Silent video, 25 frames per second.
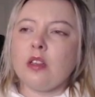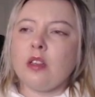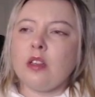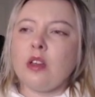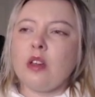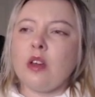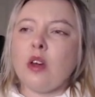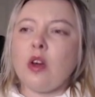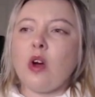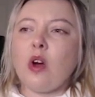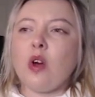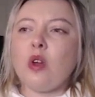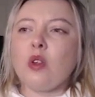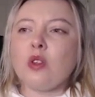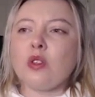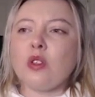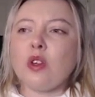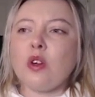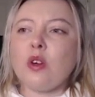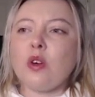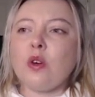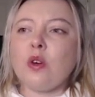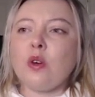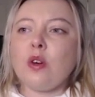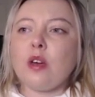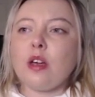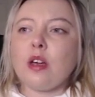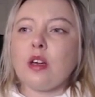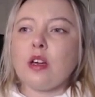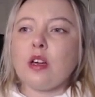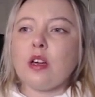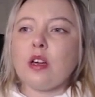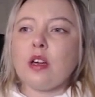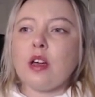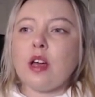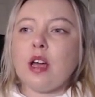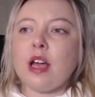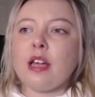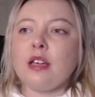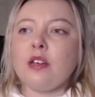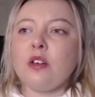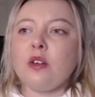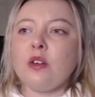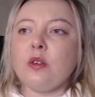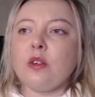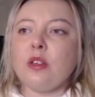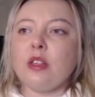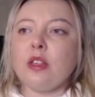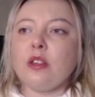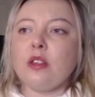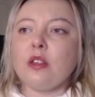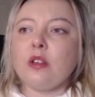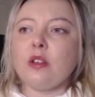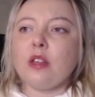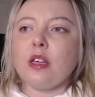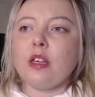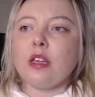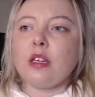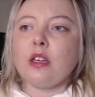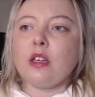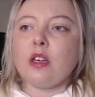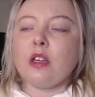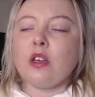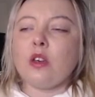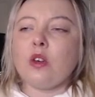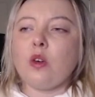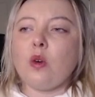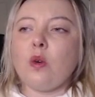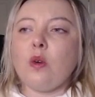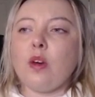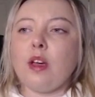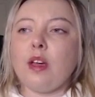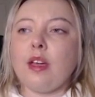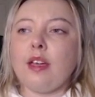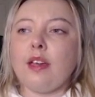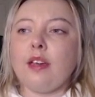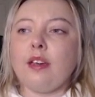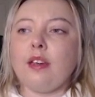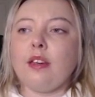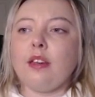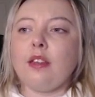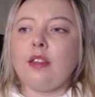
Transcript: Also, I know that they're like annoyed